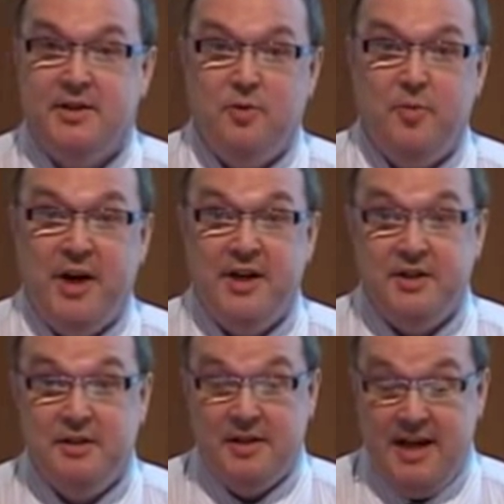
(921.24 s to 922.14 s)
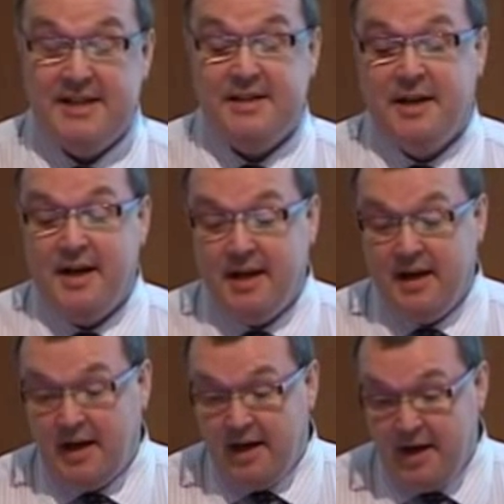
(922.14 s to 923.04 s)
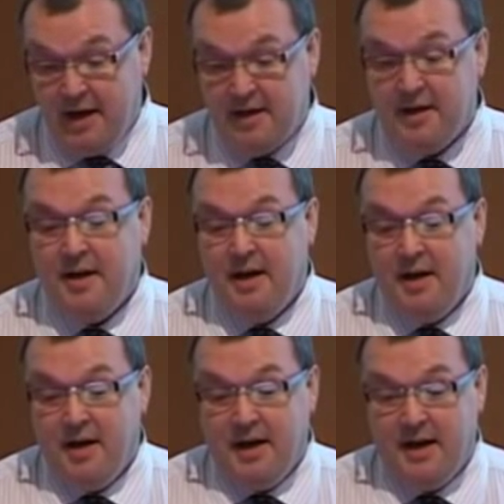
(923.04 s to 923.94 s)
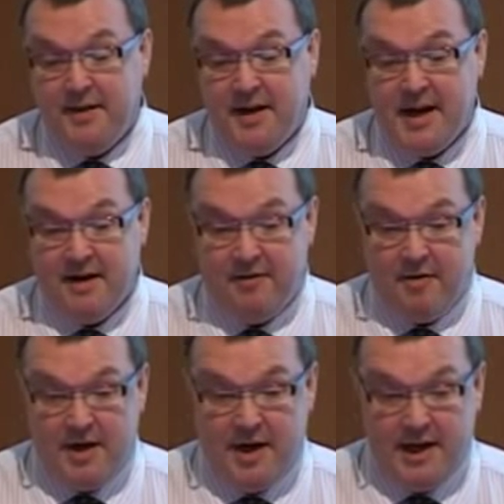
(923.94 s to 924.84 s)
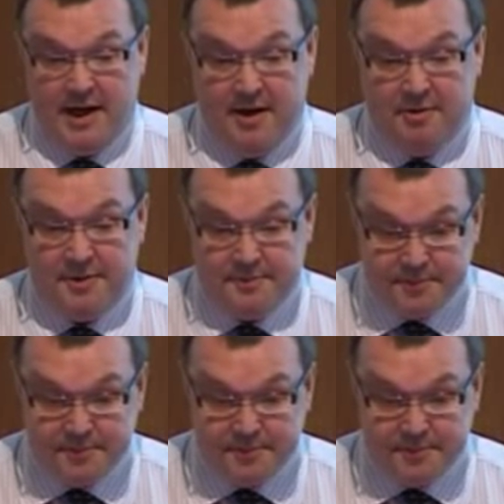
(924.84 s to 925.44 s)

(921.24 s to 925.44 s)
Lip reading: I saw the patient yesterday in clinic and they're now very nearly healed.